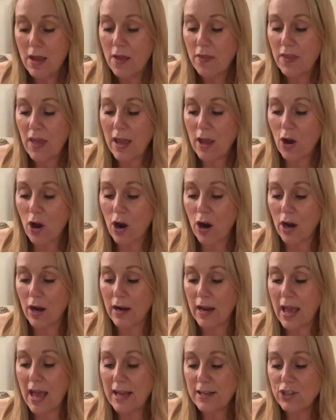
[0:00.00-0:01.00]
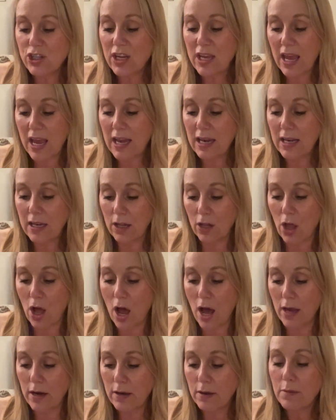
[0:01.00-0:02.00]
They are an educated
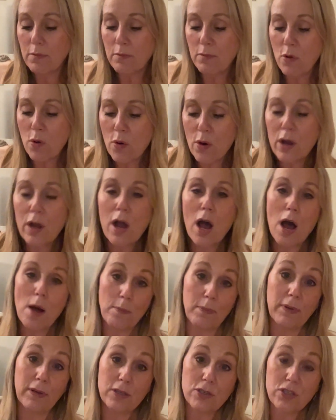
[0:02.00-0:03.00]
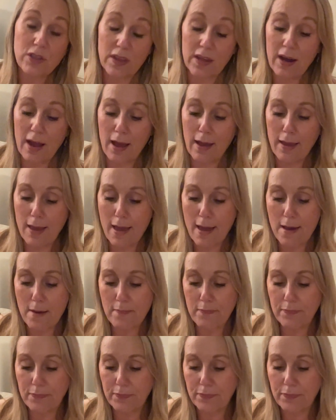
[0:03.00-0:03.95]
lot, more accomplished than I am.